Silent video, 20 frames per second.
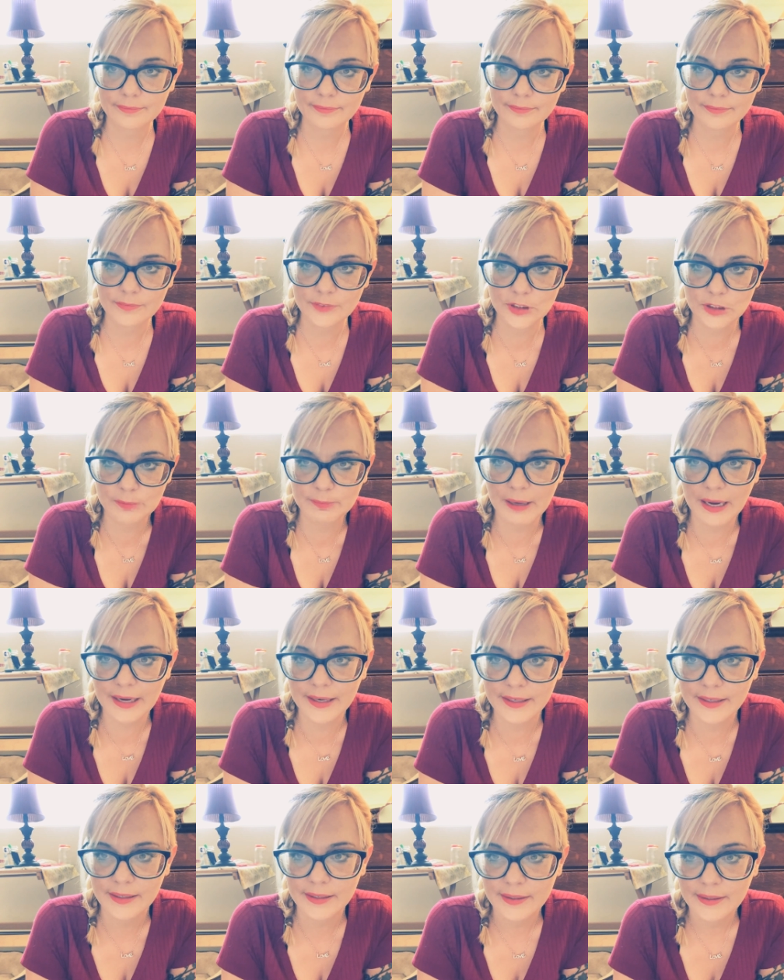Just by
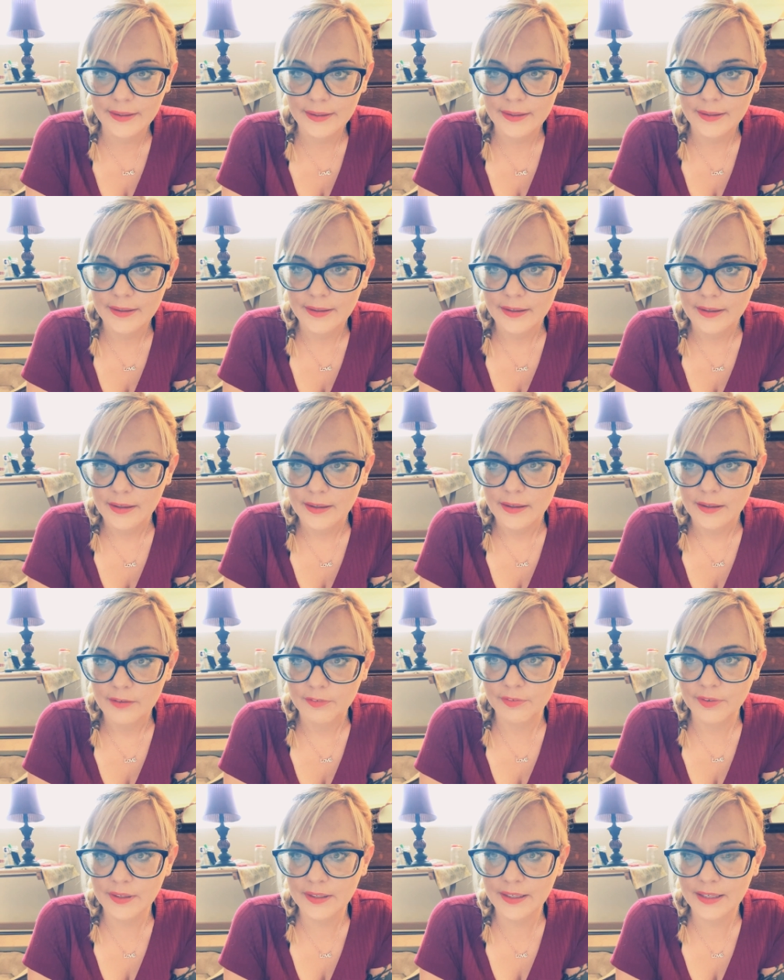
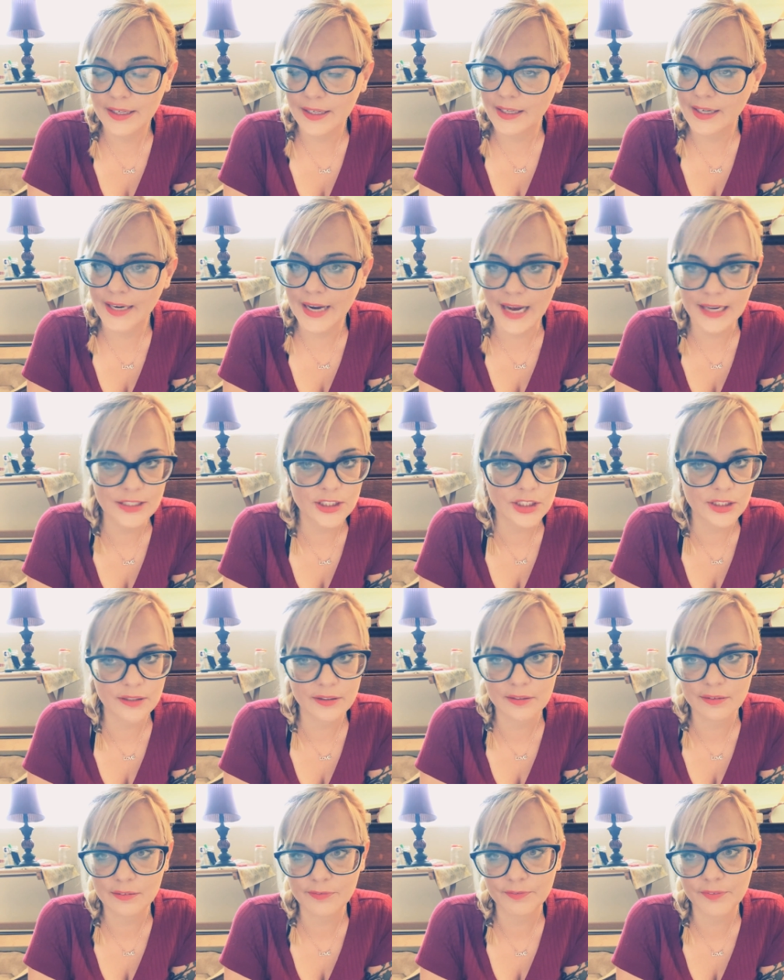feeling a
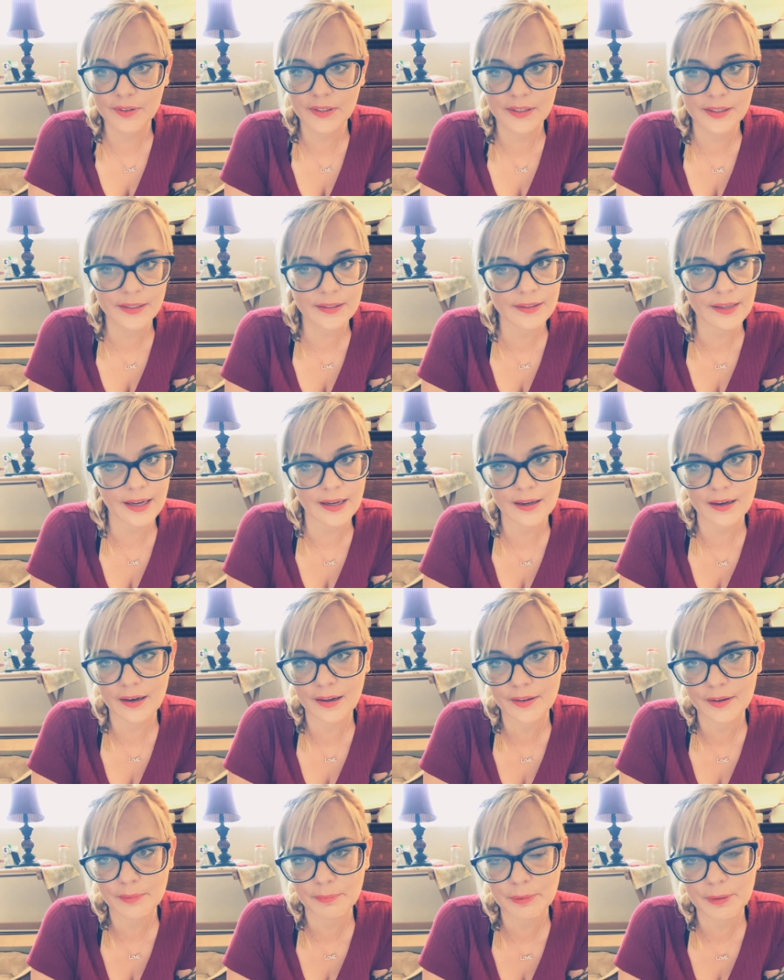connection, feeling that
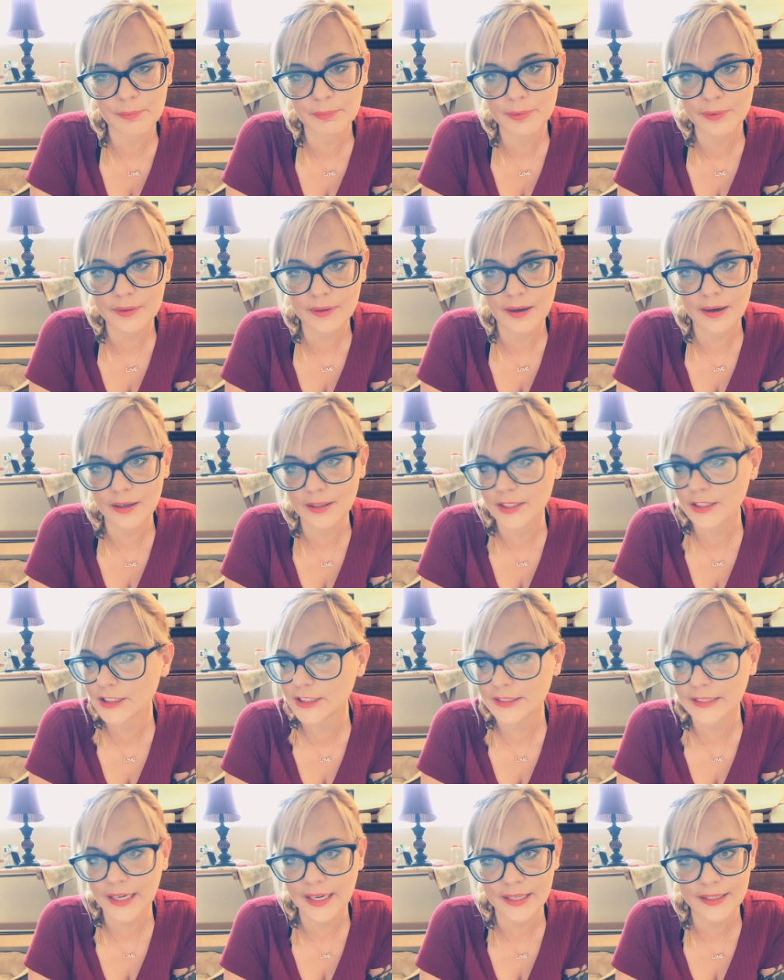other people
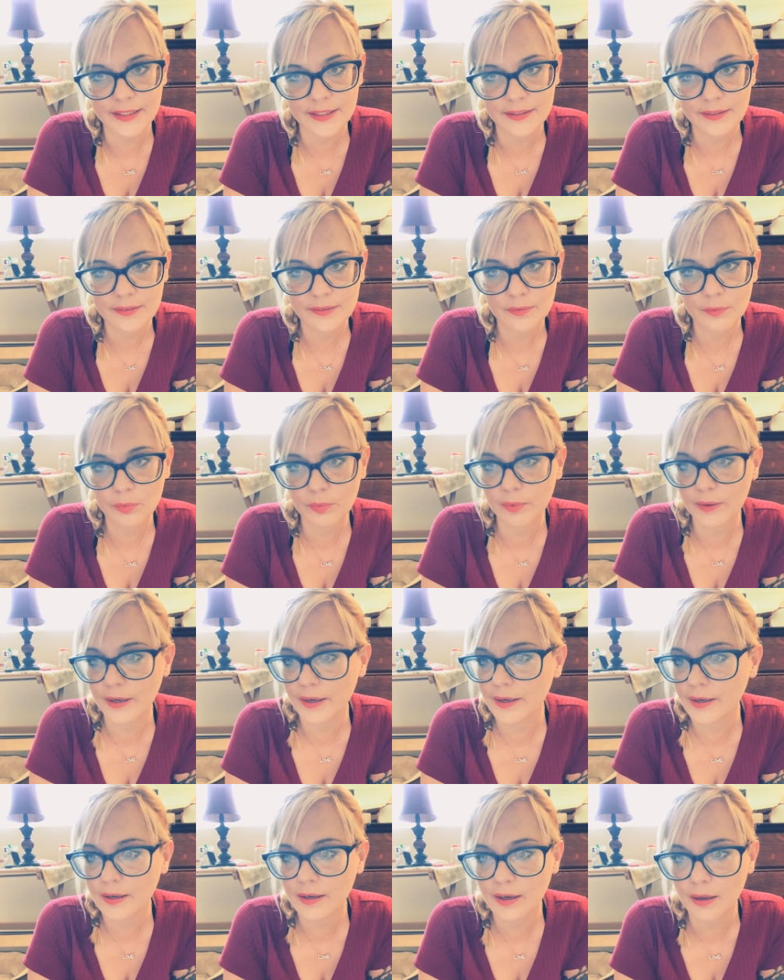understand where
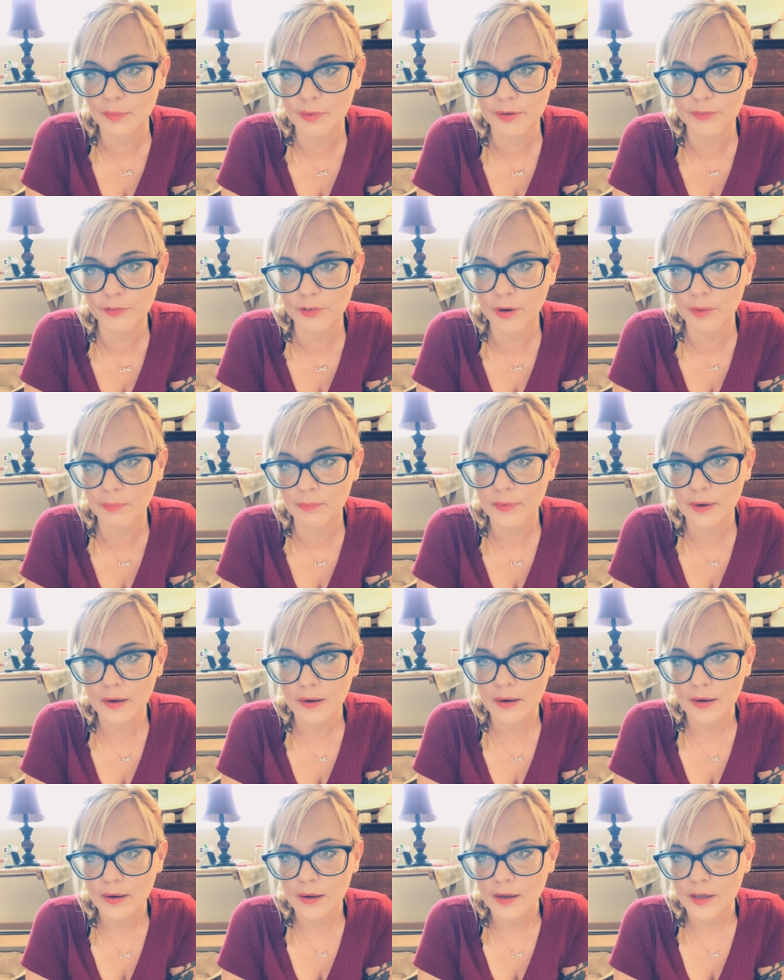you're coming from
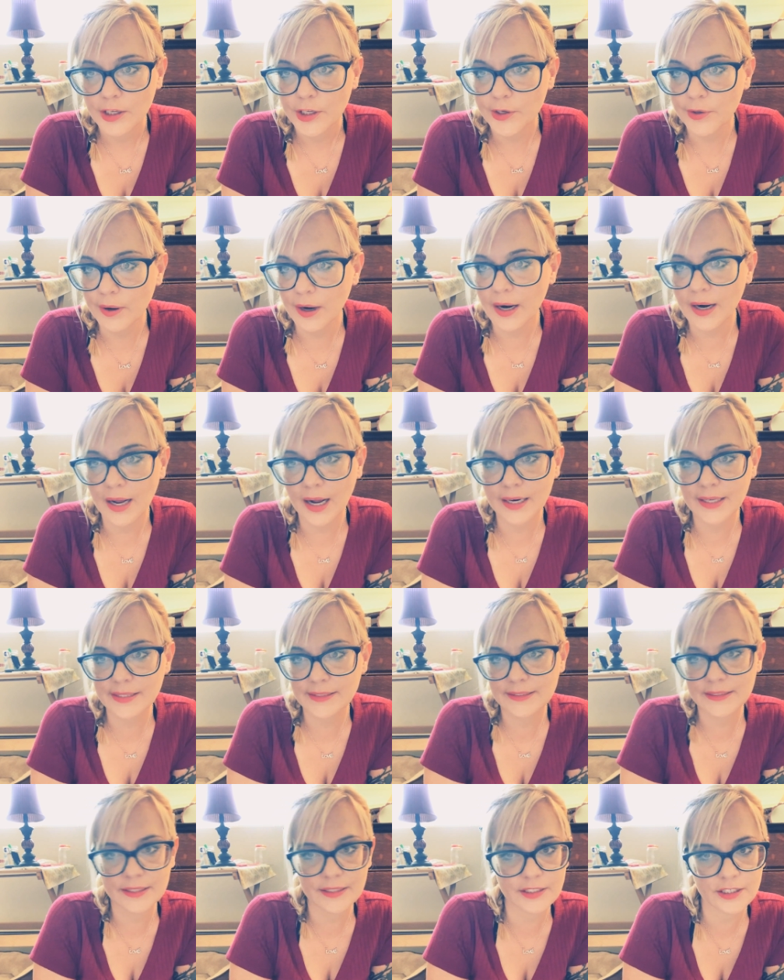you're not a
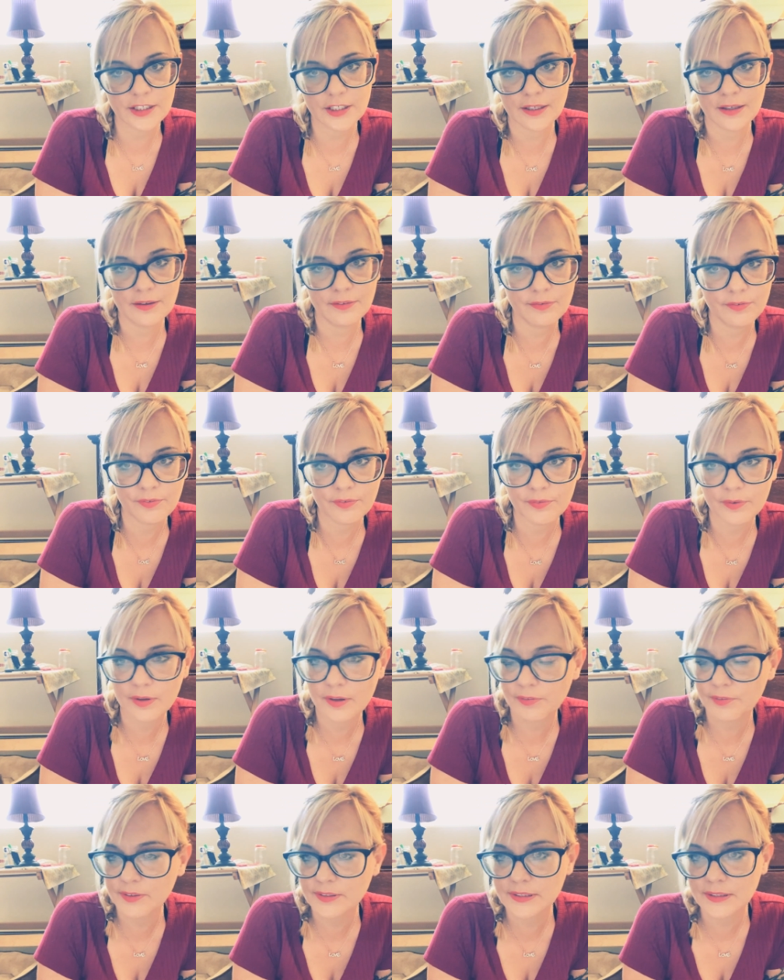seeker of the
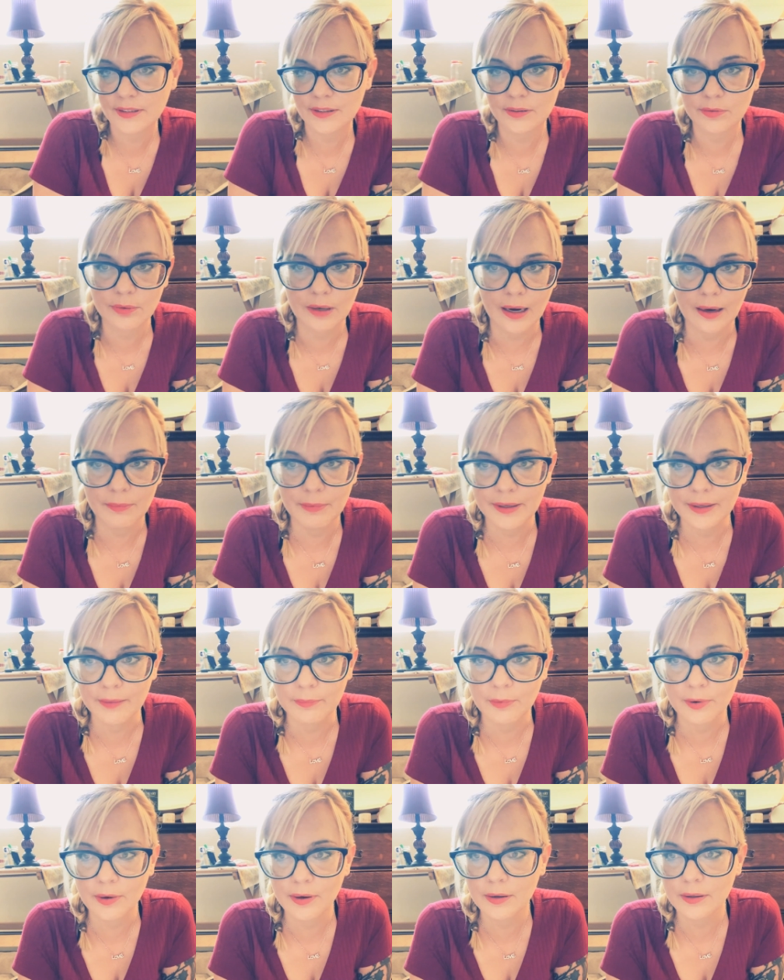physical realm
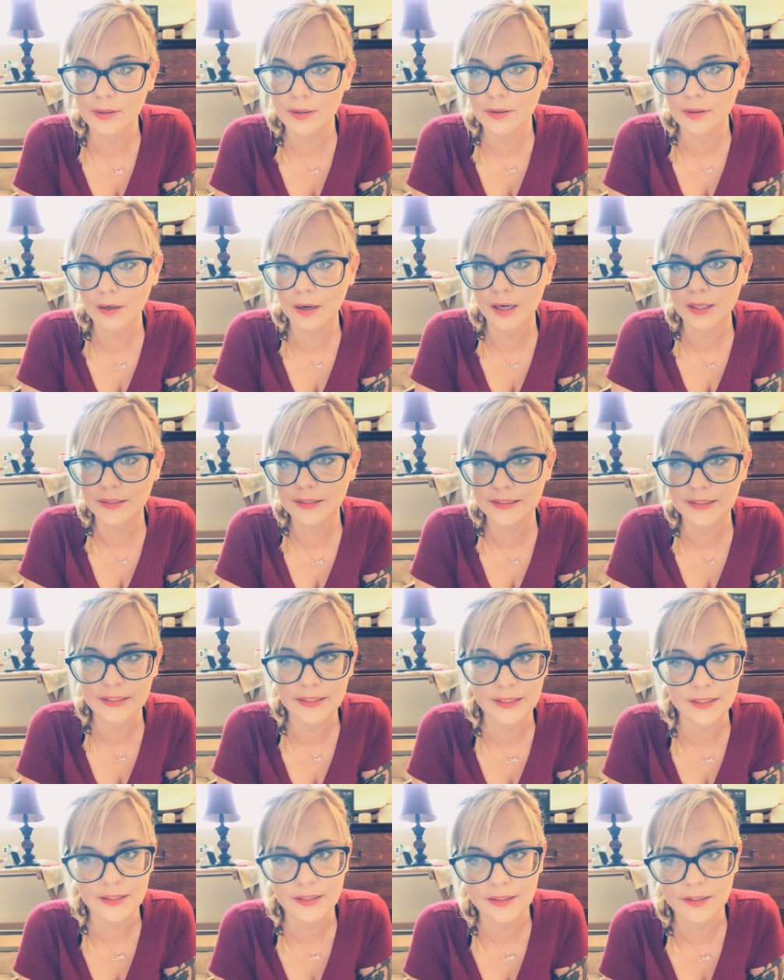anymore. You're not a
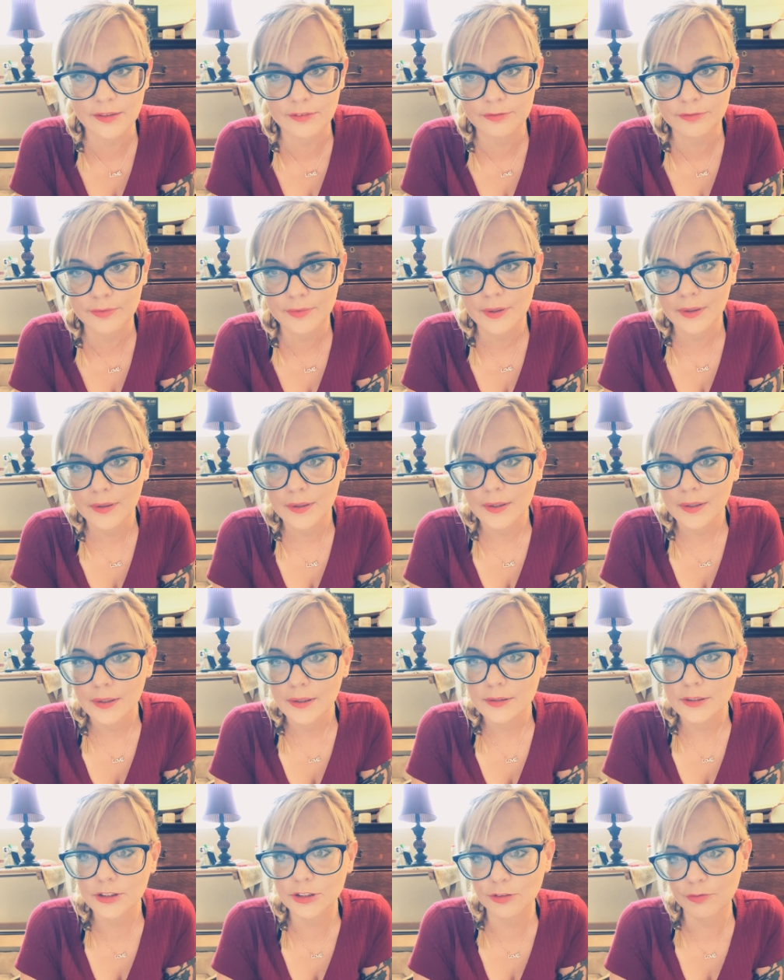seeker of
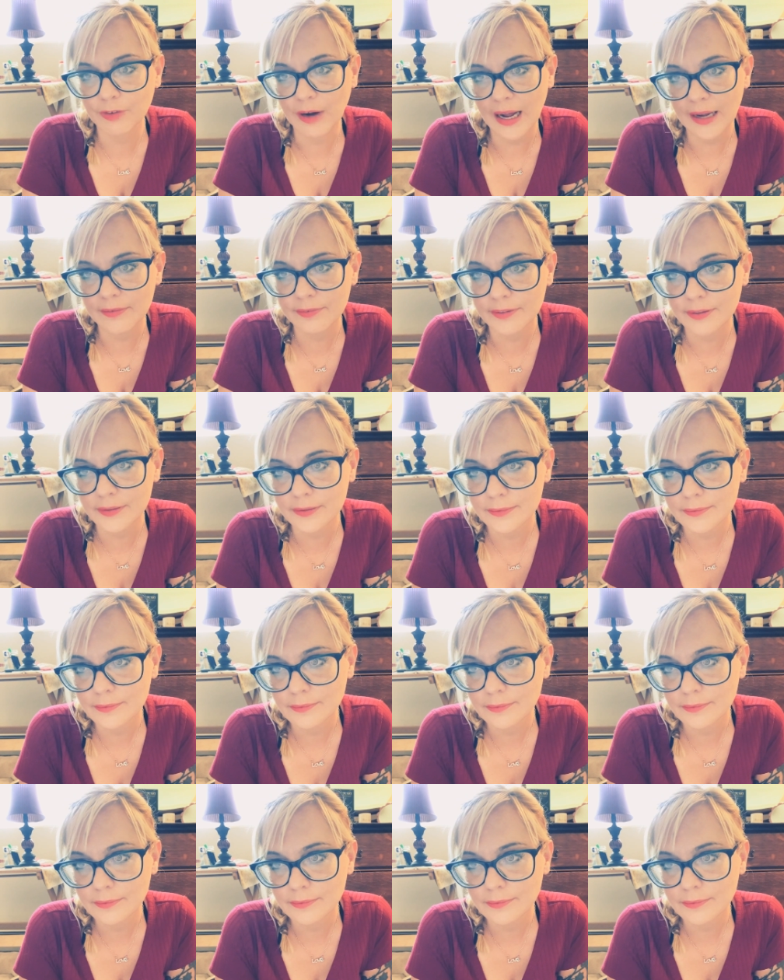survival.